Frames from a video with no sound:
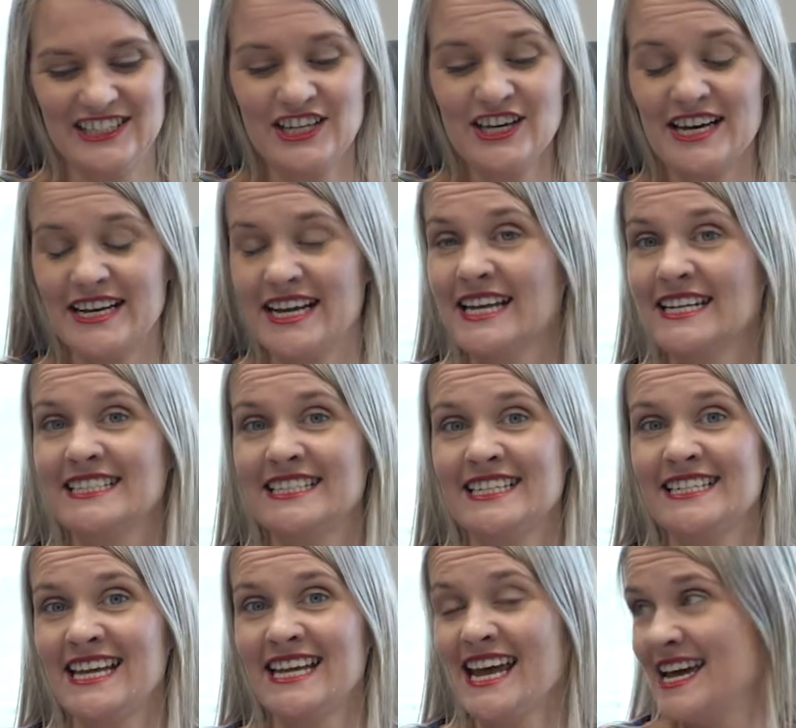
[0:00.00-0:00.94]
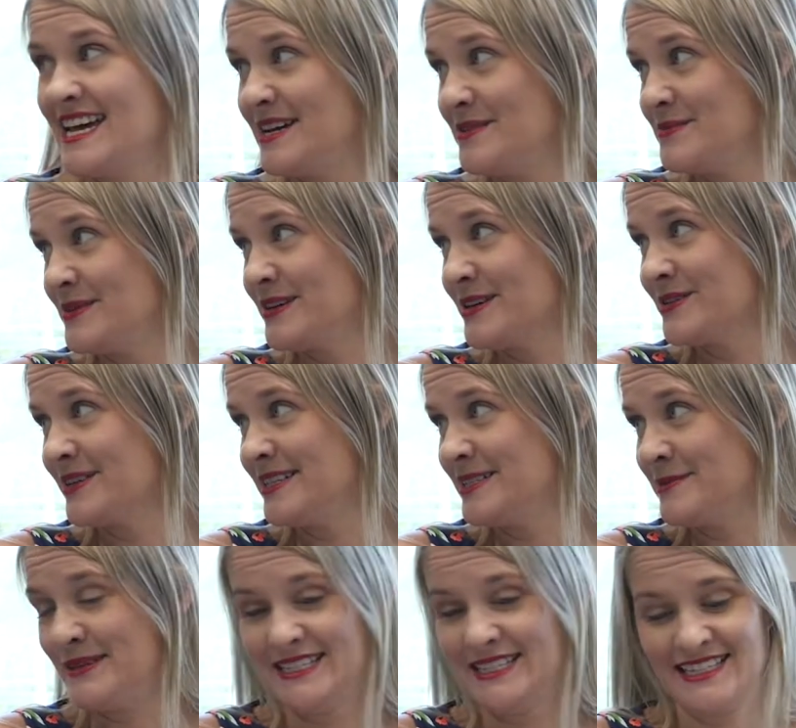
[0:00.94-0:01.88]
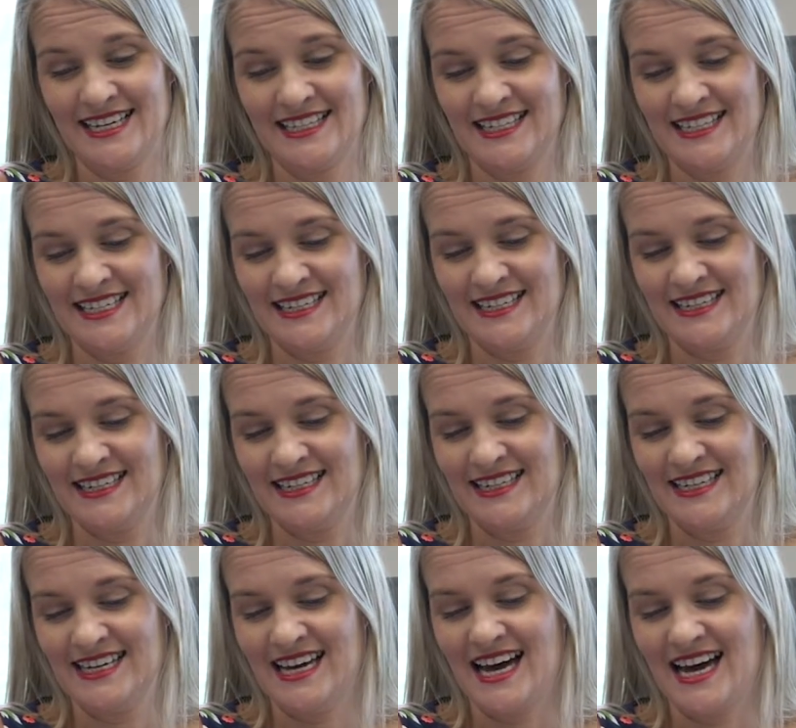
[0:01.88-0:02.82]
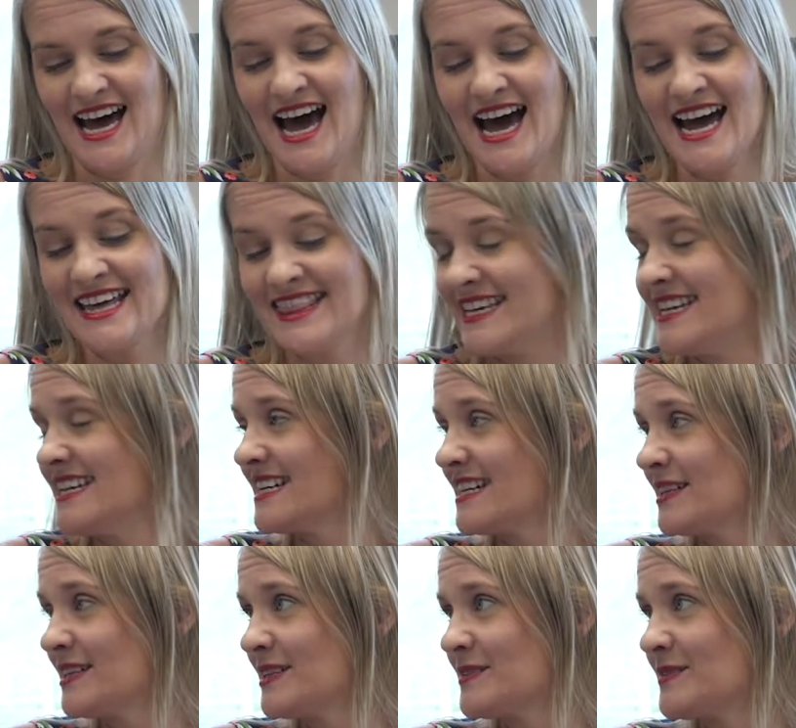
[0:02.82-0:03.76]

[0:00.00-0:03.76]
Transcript: Good. And today we're going to be discussing, I think,